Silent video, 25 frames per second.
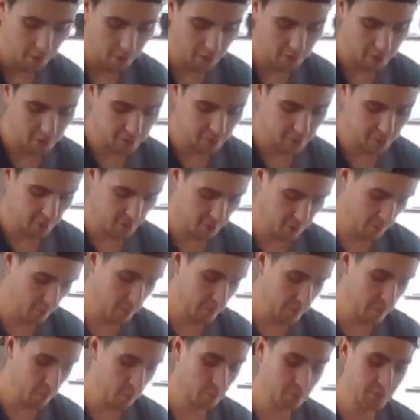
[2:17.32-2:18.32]
Also,
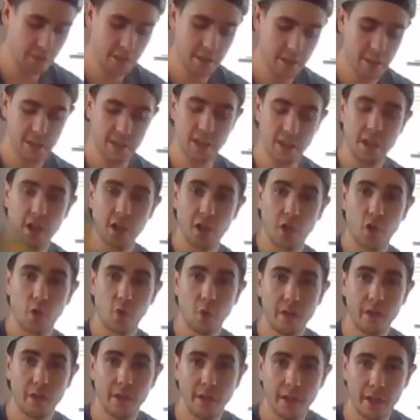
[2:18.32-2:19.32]
we will need
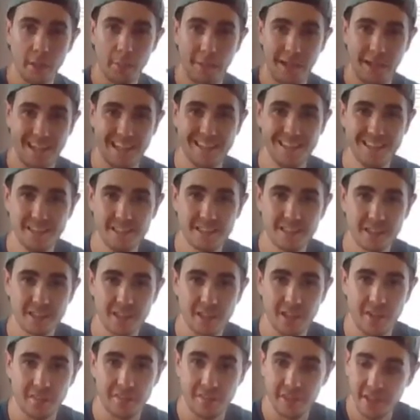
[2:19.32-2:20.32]
acrylic paint.
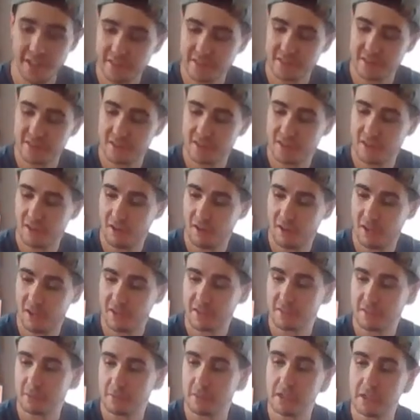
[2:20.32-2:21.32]
This
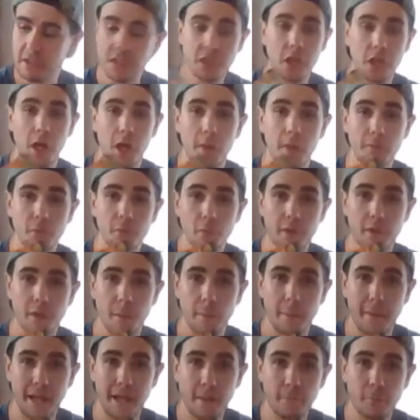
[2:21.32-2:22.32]
awesomely comes with
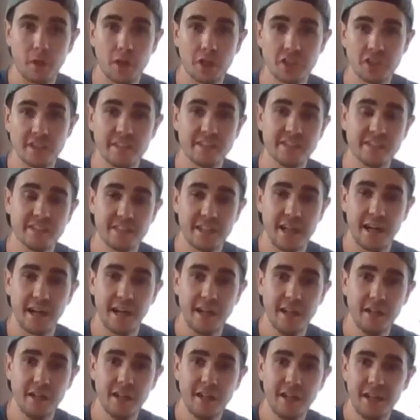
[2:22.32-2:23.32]
a paintbrush
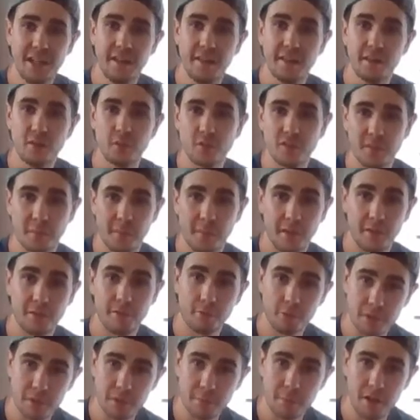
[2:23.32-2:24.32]
inside. This was
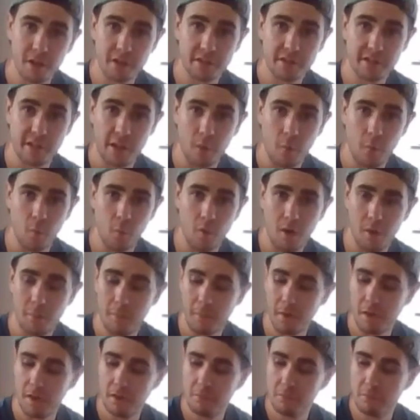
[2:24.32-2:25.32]
about $3 at
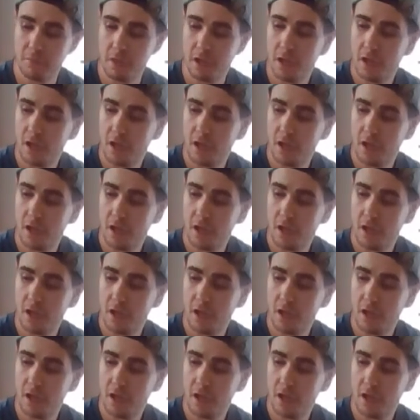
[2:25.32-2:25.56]
Walmart.